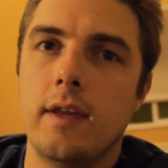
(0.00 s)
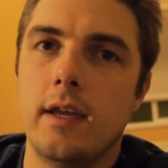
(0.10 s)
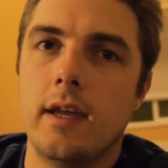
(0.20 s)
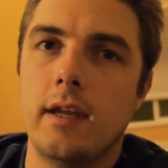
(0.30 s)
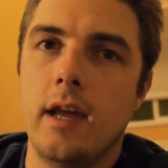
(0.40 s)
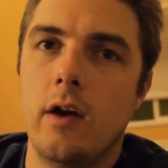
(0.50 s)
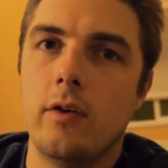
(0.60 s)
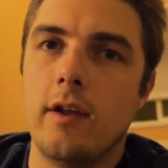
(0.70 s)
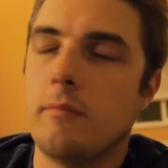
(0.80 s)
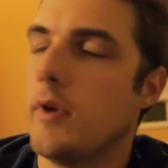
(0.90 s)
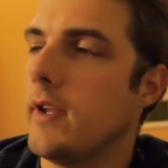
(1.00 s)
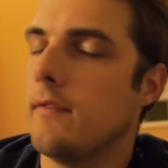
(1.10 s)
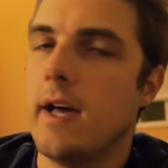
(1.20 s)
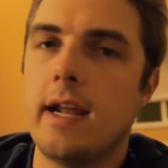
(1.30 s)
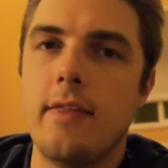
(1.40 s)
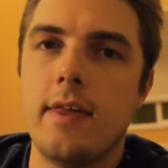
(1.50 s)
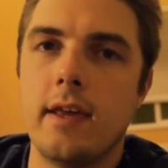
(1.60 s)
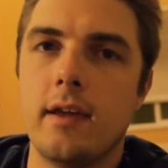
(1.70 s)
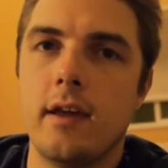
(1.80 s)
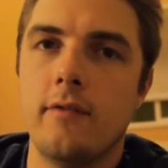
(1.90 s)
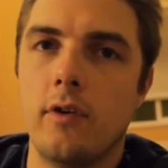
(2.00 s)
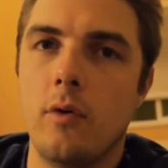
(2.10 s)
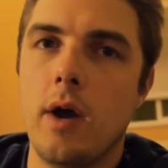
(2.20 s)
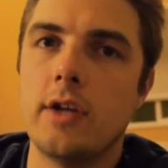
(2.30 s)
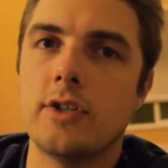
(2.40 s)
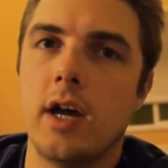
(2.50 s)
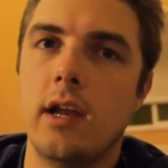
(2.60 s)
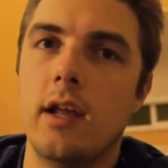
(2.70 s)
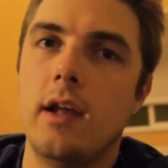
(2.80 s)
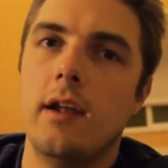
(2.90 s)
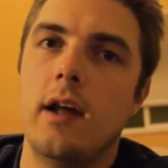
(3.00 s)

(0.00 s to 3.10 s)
and how you'd have plenty of light, I think, for a wide shot.